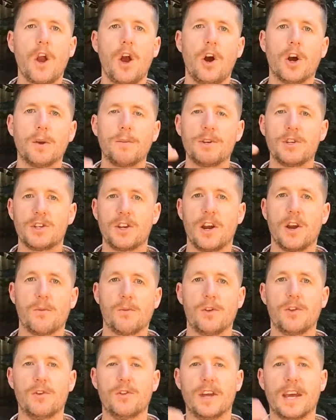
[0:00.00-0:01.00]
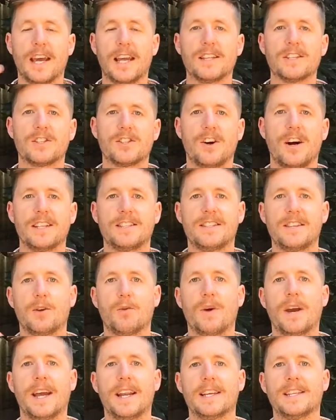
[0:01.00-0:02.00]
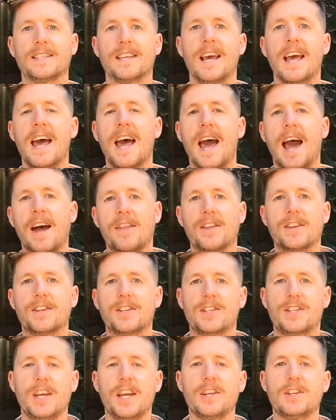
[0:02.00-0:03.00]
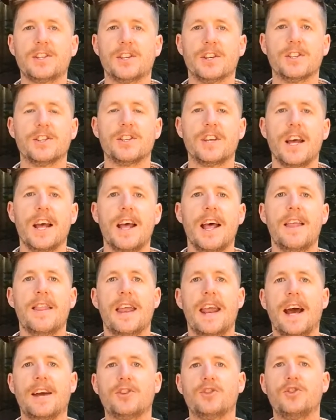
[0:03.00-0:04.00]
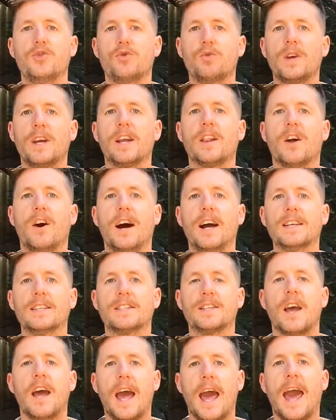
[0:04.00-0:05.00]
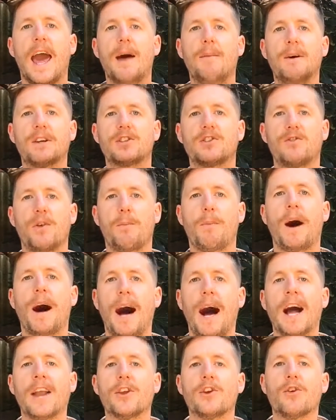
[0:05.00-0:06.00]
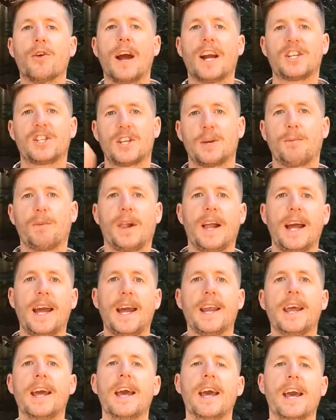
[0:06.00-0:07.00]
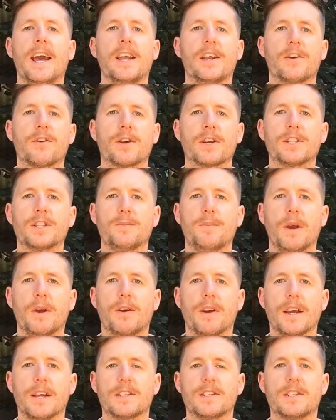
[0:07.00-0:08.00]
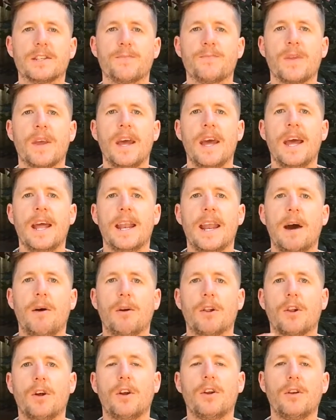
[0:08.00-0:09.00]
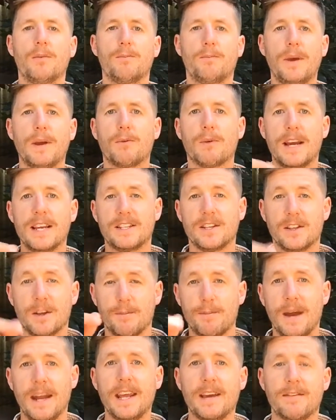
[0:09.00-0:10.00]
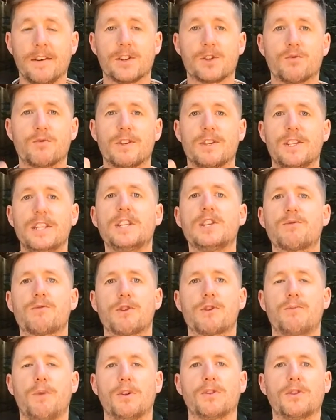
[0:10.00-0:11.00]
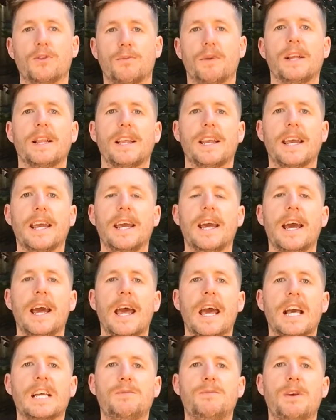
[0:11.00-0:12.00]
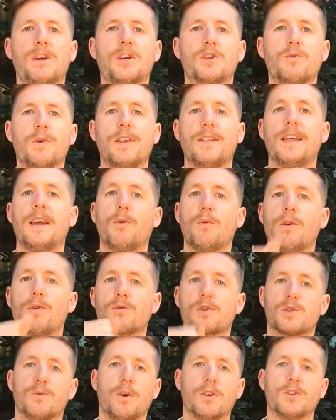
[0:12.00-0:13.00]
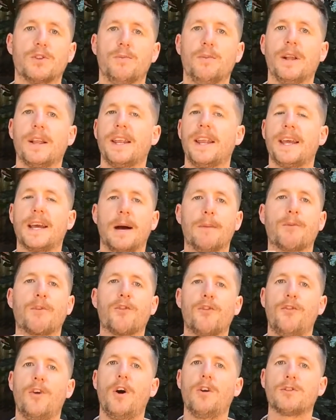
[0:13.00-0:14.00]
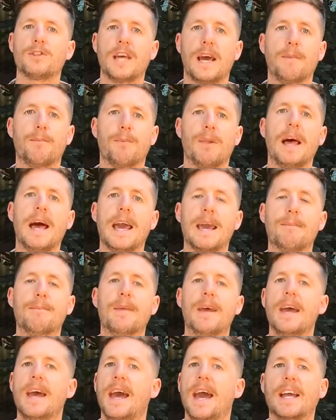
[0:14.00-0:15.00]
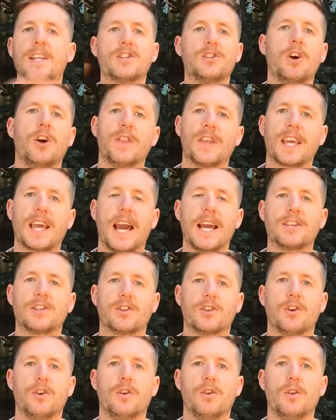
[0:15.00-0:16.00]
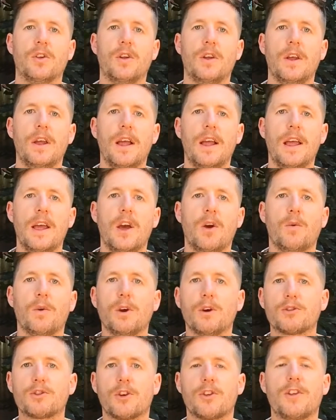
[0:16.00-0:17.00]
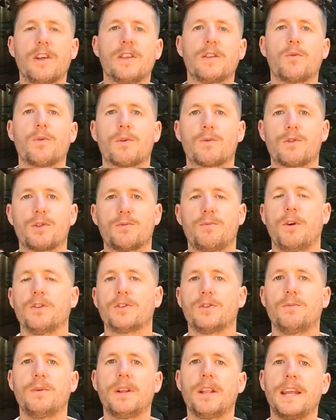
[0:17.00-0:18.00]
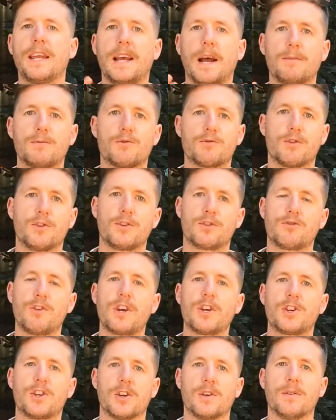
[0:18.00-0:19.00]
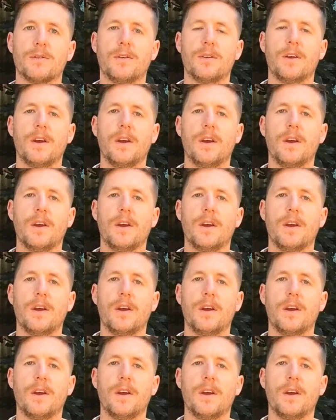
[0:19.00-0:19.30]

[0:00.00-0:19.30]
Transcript: I'm going to be sharing with you the insights, the awareness, and the distinctions that has you realize how much of a part you're actually playing in your experience. Now, big reason that many of us resist responsibility is because we think with responsibility comes fault and blame. It's not the case at all. We also think that with responsibility comes restriction.